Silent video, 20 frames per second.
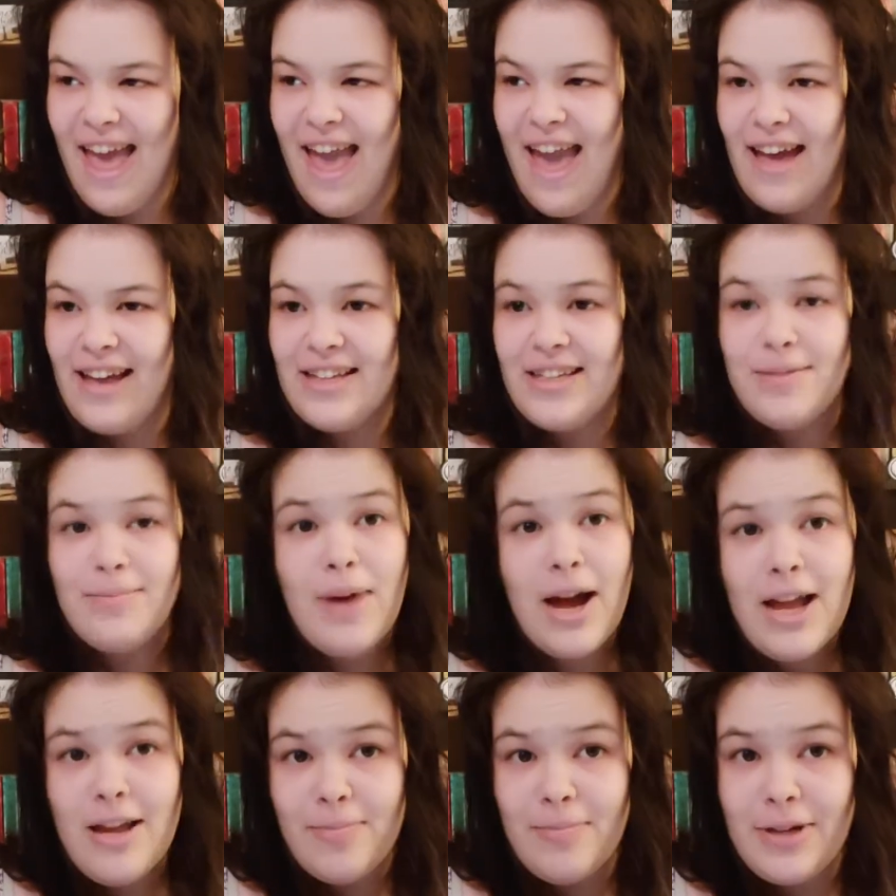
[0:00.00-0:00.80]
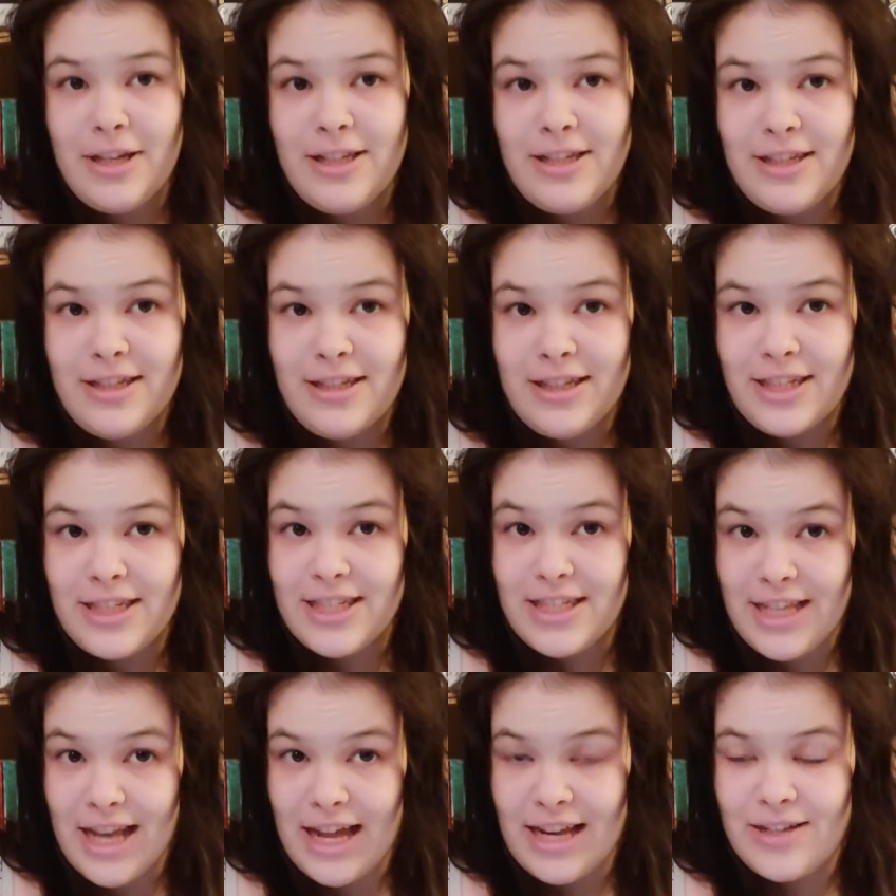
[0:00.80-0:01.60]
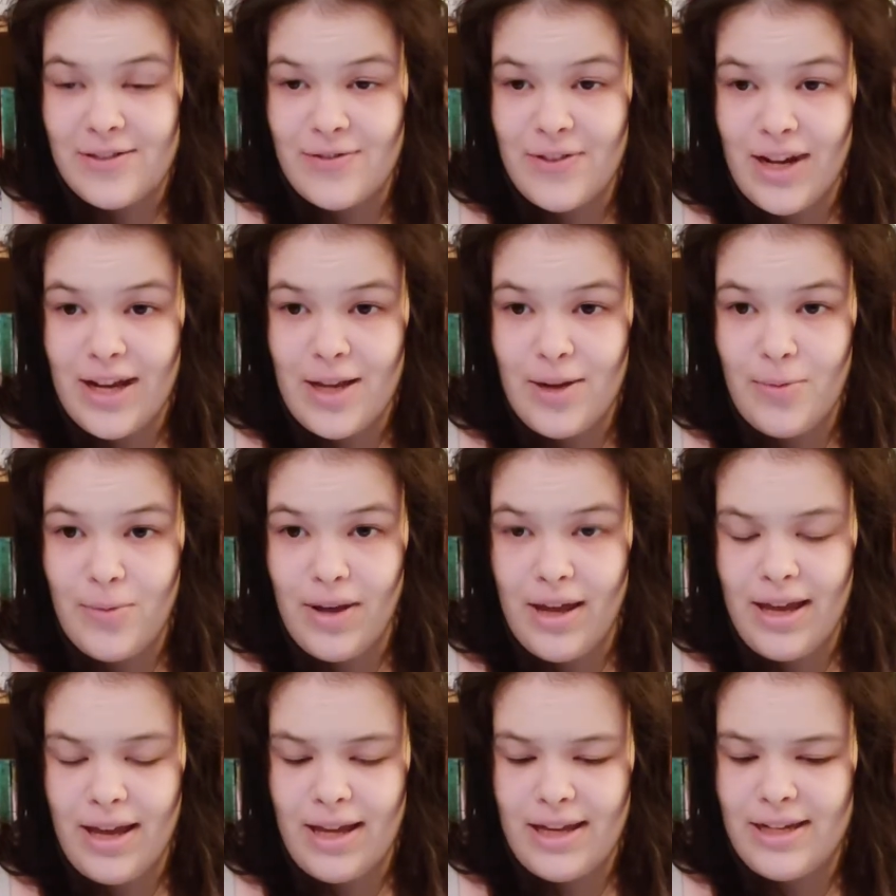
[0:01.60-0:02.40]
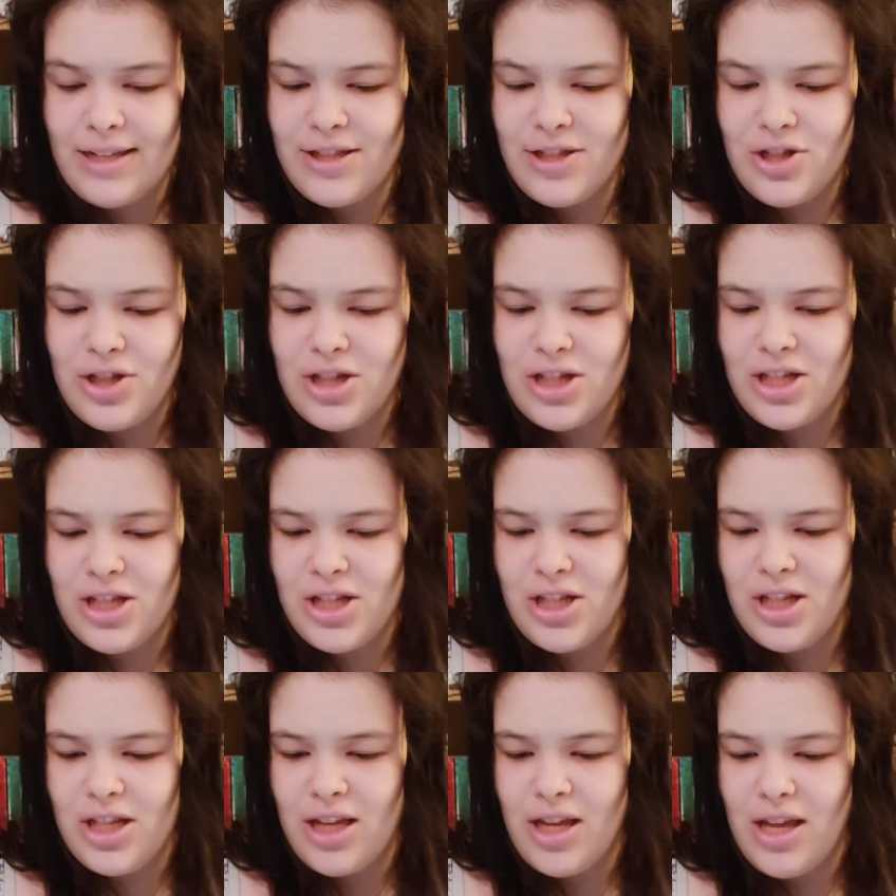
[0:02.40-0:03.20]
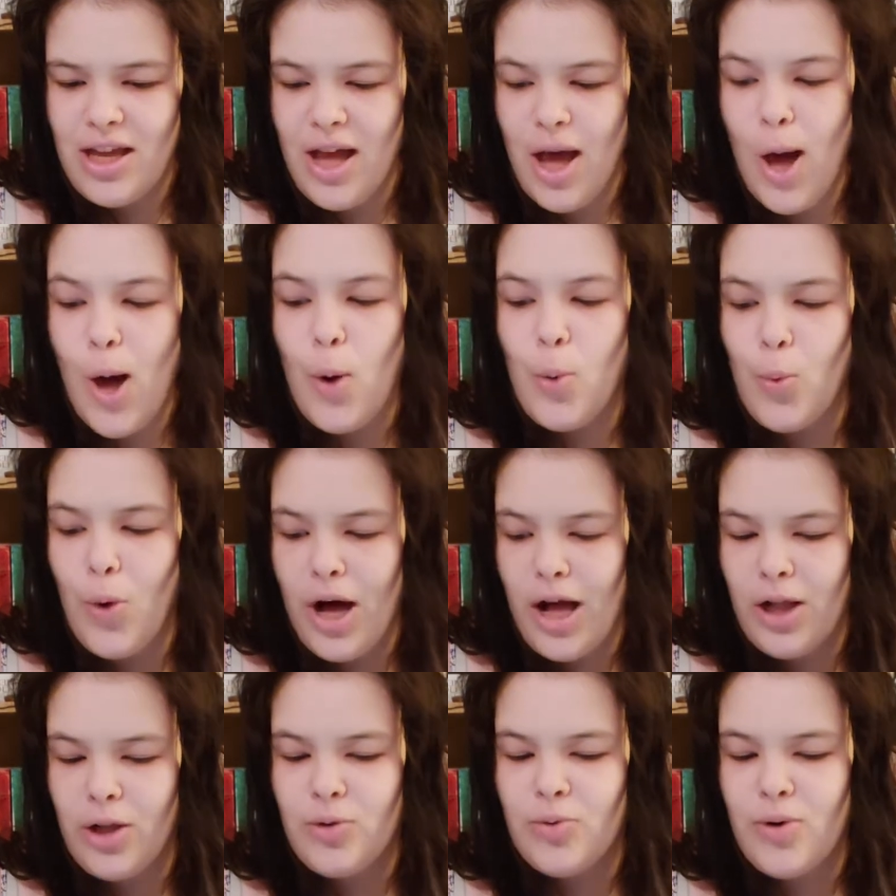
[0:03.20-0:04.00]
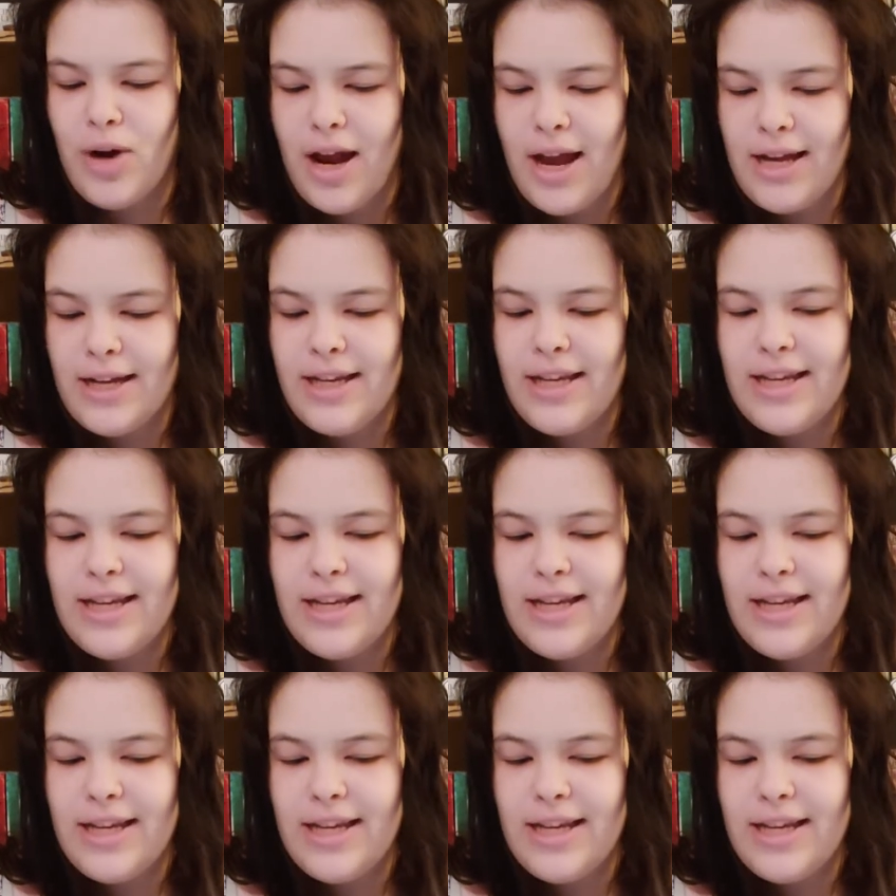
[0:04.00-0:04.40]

and, in my opinion, in a satisfying way, and it's just a wild ride.